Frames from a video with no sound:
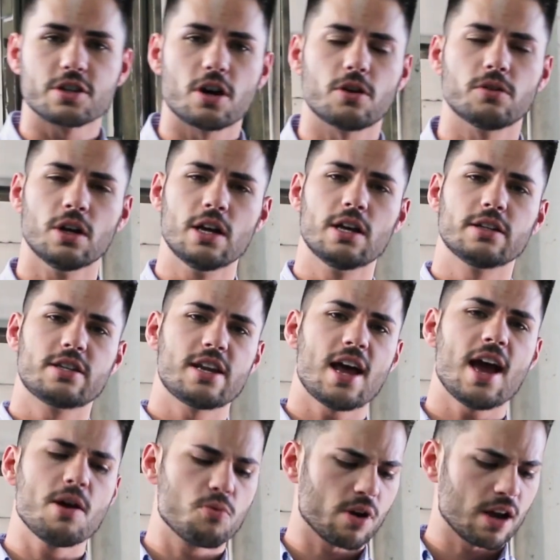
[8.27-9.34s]
So
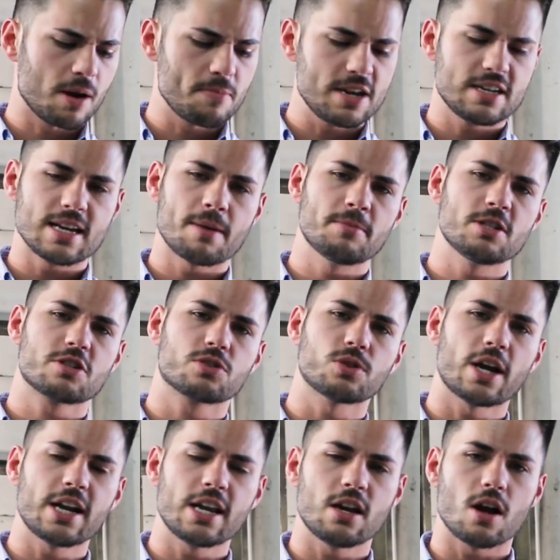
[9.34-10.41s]
today we're going to be
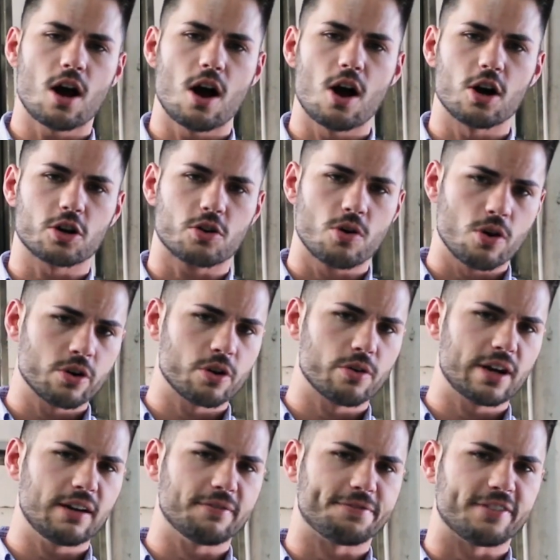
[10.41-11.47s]
demonstrating our
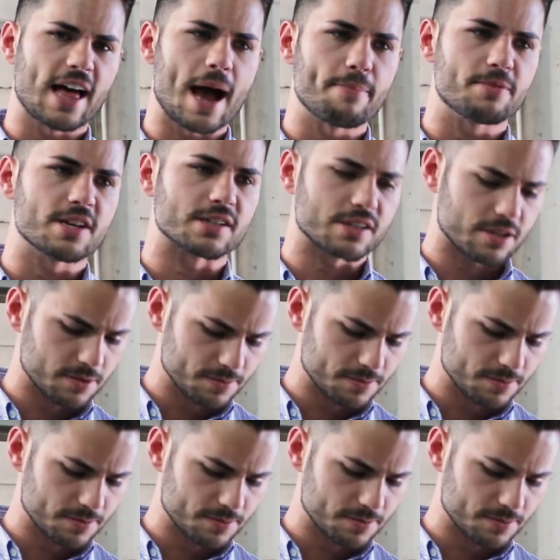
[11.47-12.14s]
cornering flap disc.